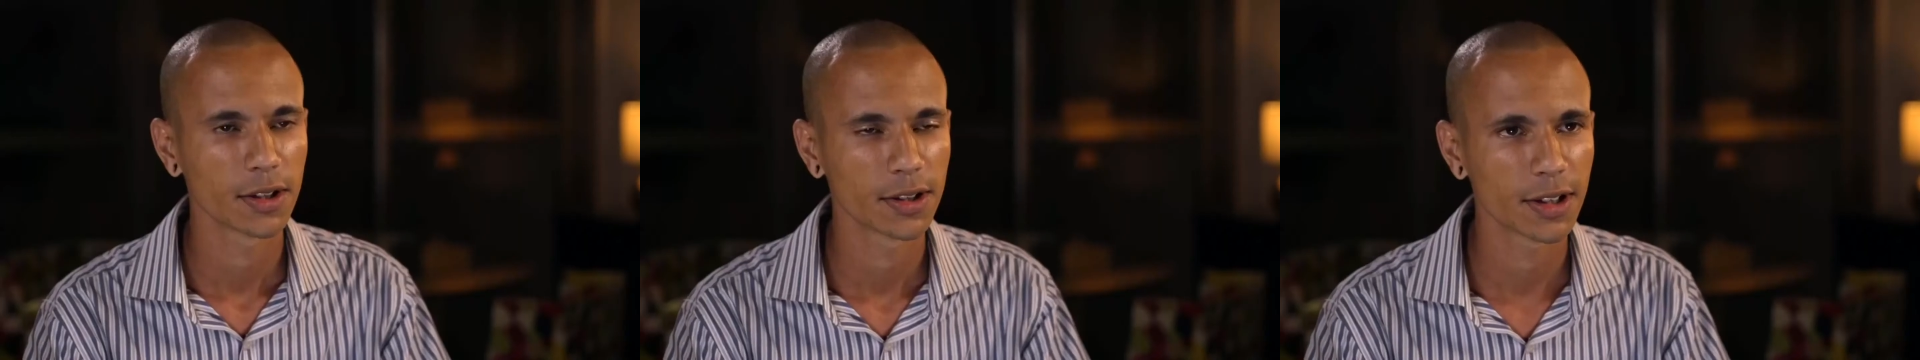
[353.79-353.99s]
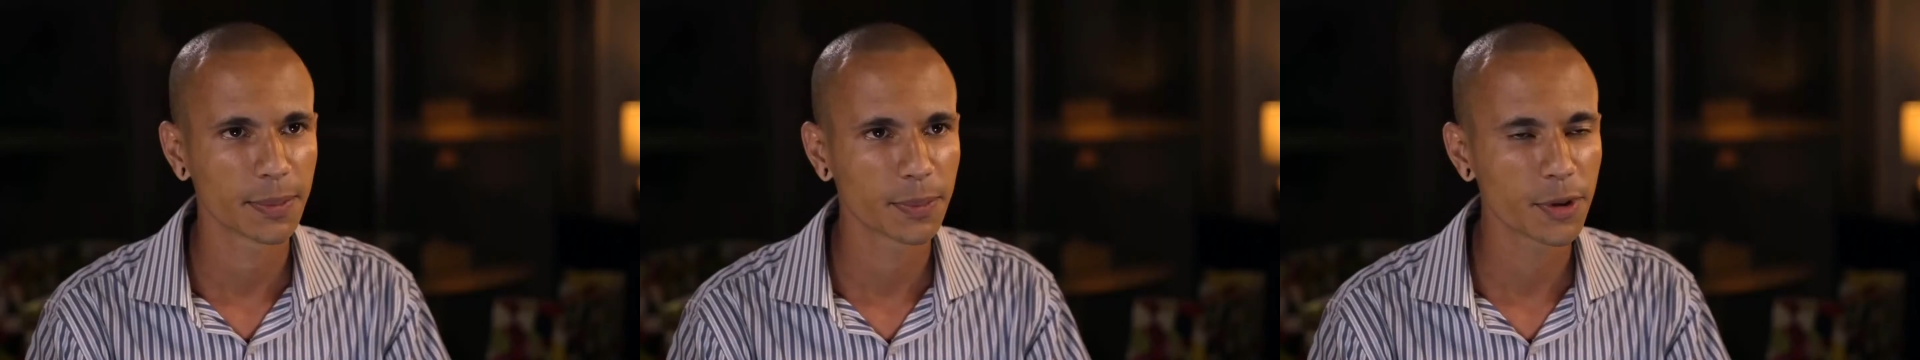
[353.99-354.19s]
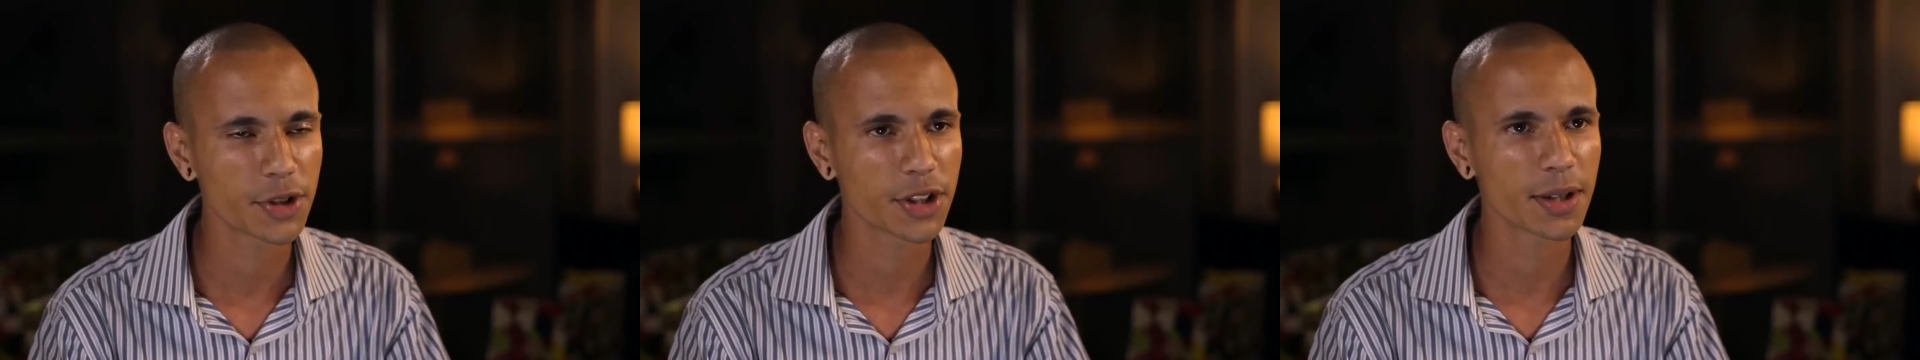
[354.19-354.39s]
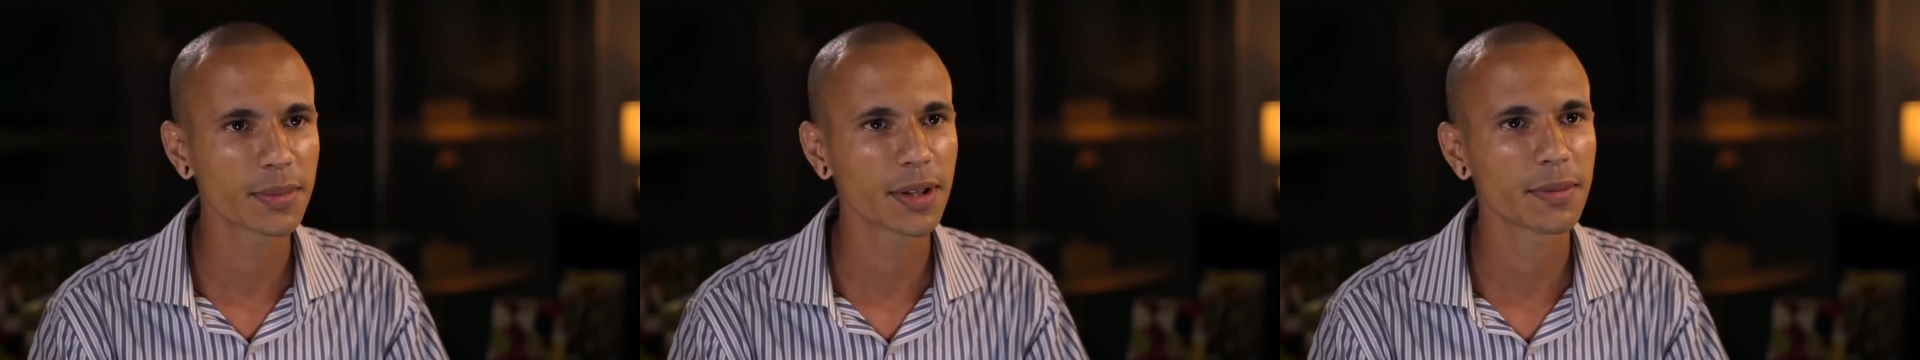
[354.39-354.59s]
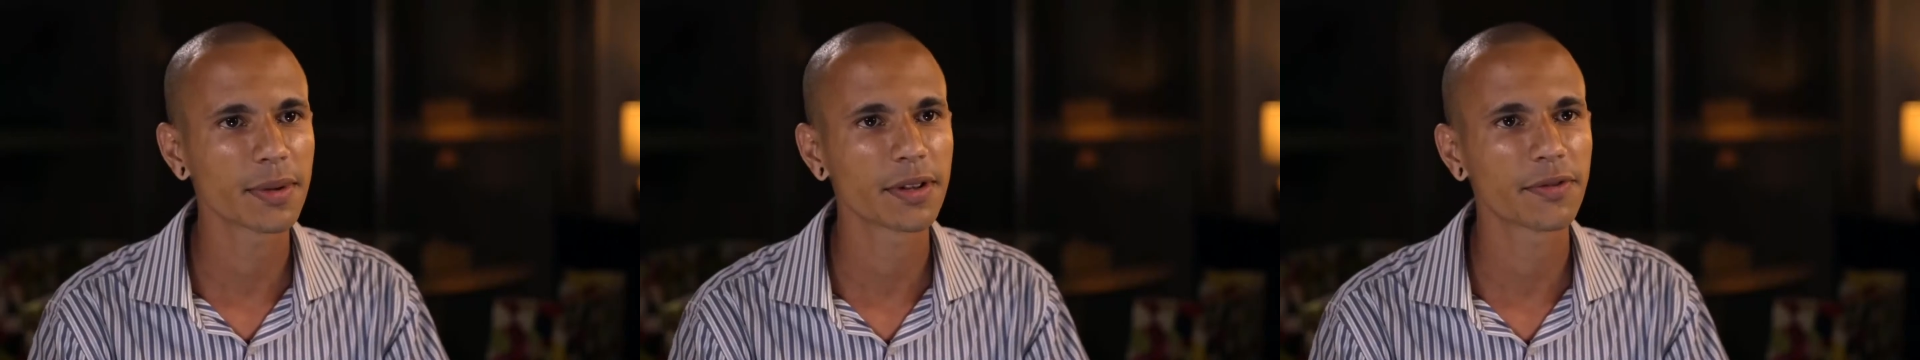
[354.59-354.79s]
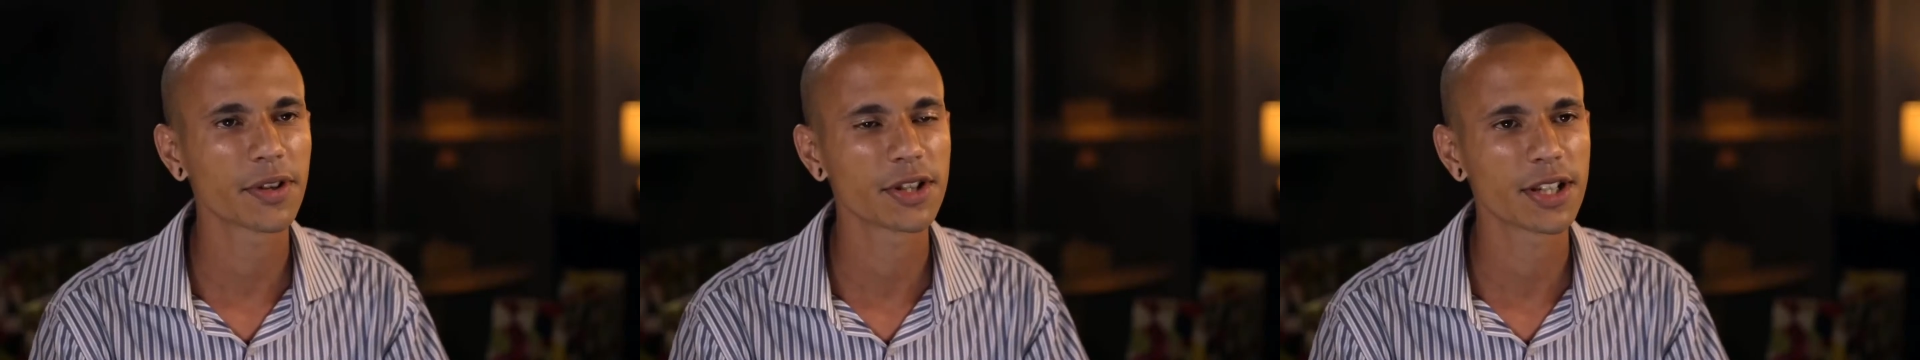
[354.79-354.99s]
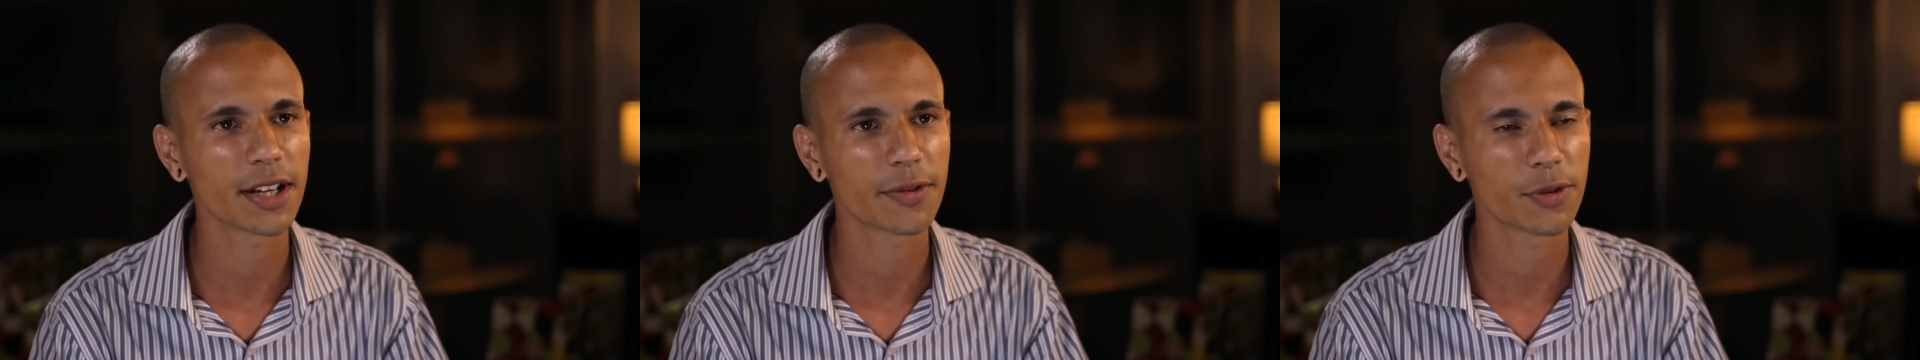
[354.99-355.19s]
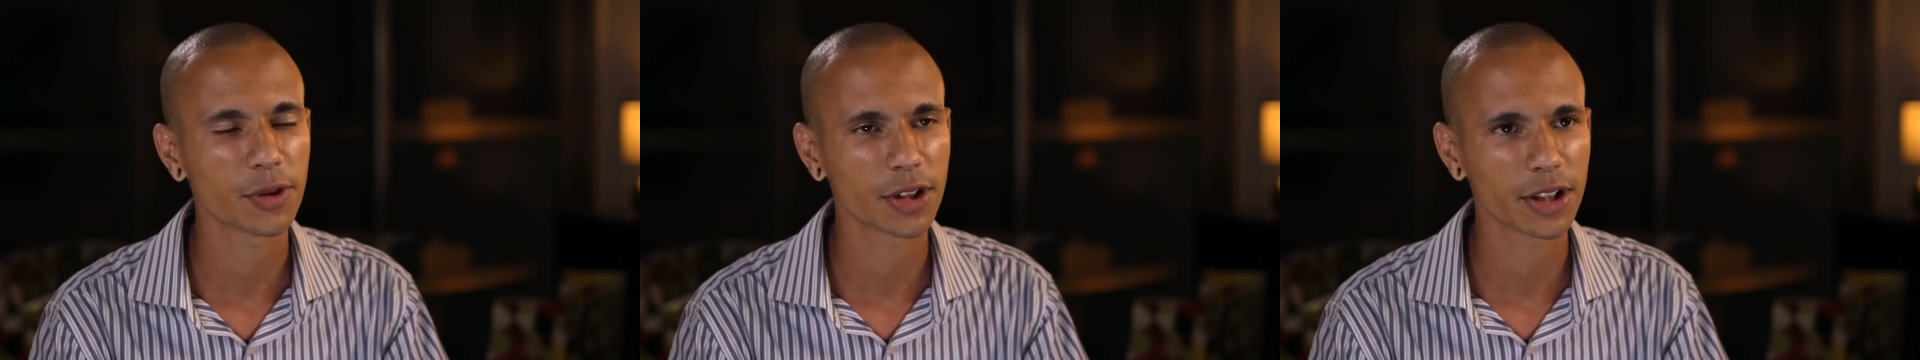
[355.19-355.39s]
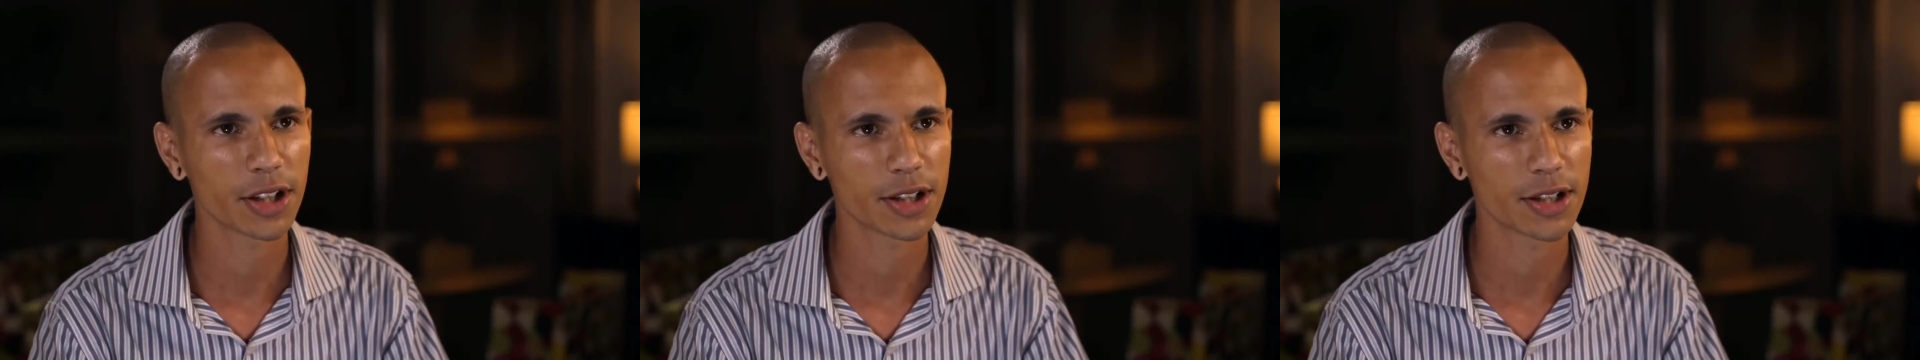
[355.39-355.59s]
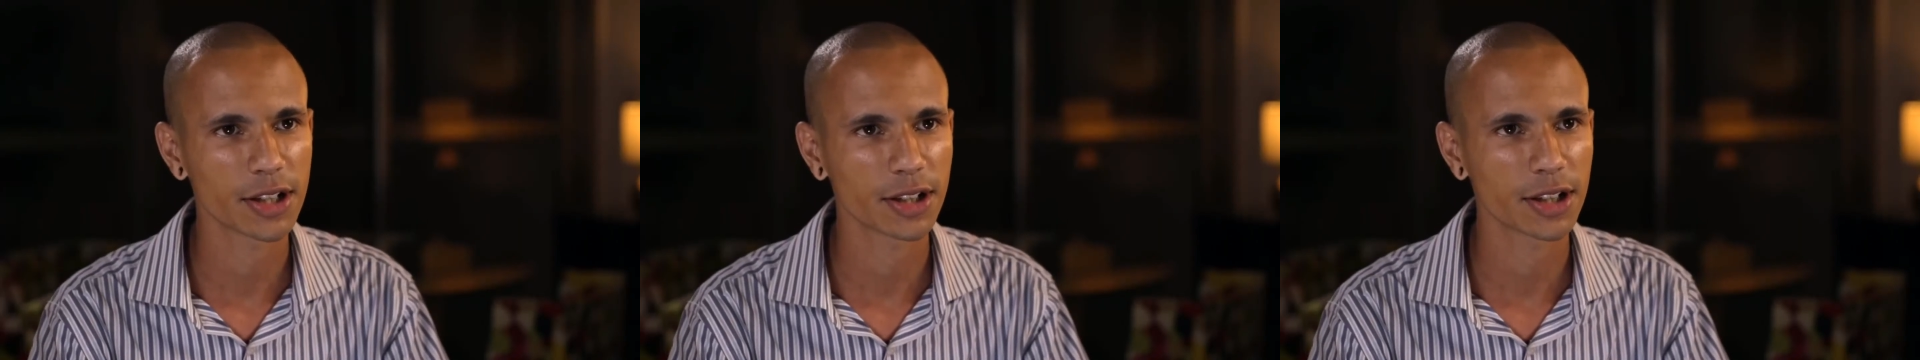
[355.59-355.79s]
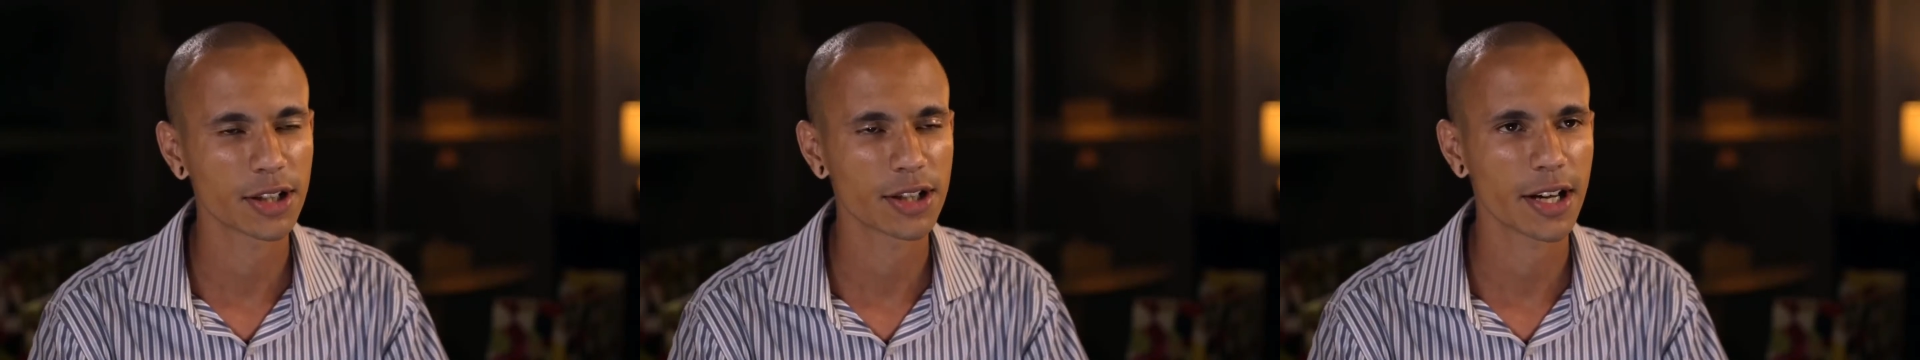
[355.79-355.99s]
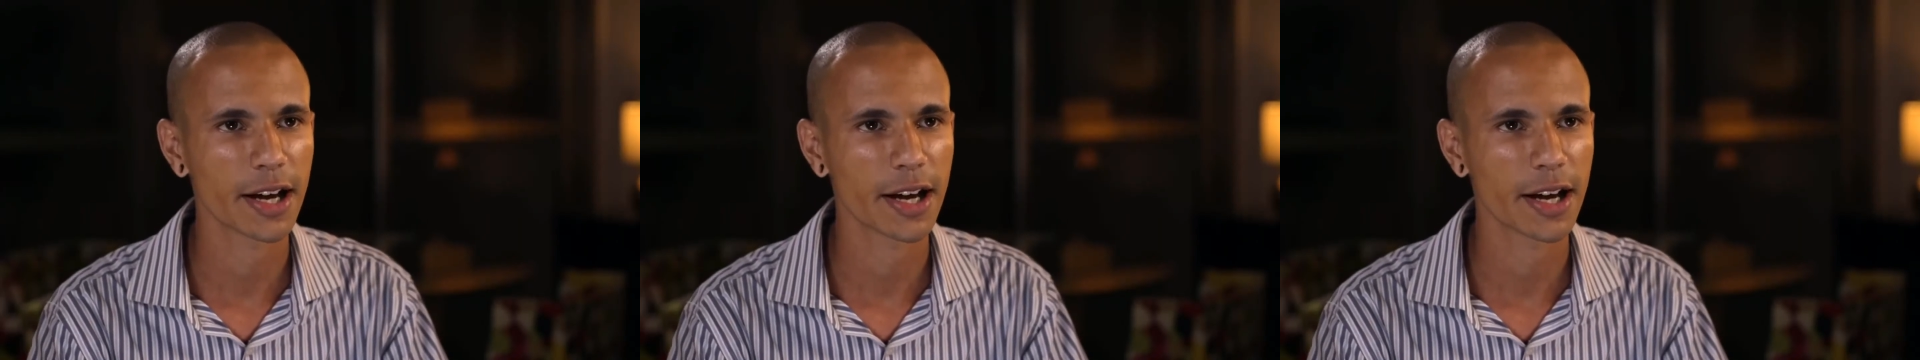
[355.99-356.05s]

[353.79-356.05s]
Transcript: My mother did the campaign of Israel for me.